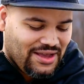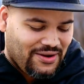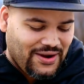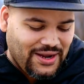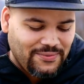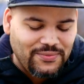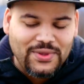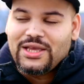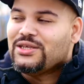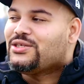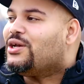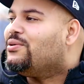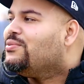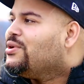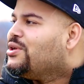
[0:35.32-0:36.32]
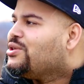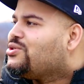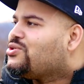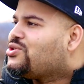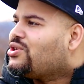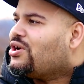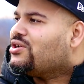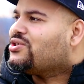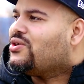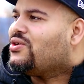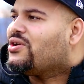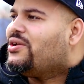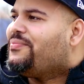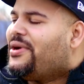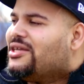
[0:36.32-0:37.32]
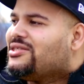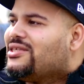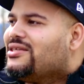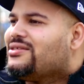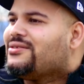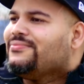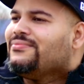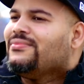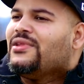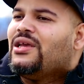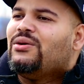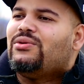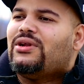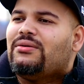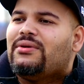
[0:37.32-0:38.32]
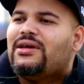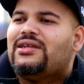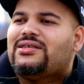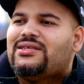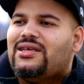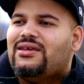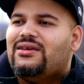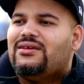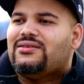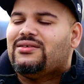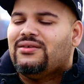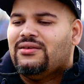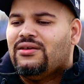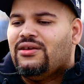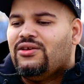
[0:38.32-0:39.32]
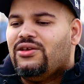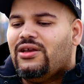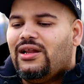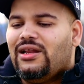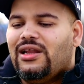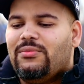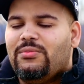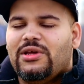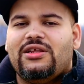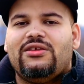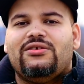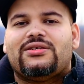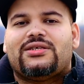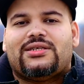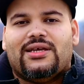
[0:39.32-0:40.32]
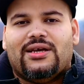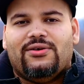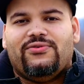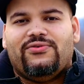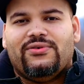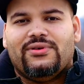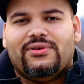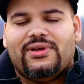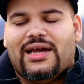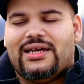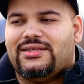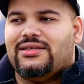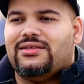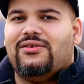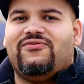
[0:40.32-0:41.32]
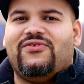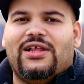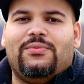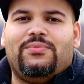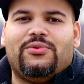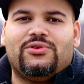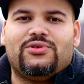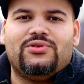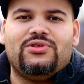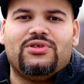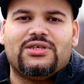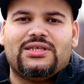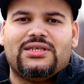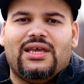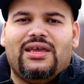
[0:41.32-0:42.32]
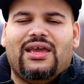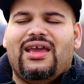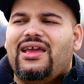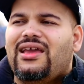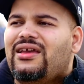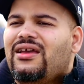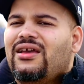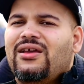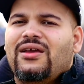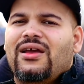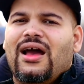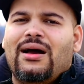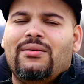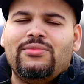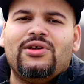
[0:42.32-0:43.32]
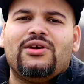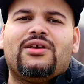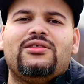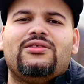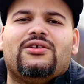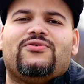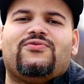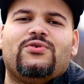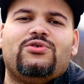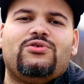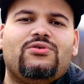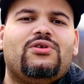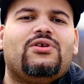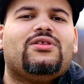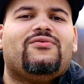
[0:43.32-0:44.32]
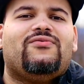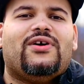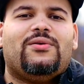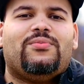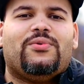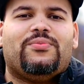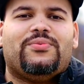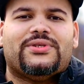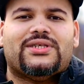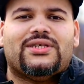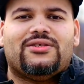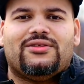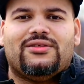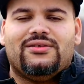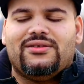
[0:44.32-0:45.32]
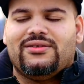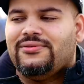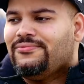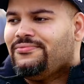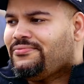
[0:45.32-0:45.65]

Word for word: All right, so to start talking about this, what I'm going to say is you're limiting yourself as a developer to just say, hey, I'm looking just for junior developer positions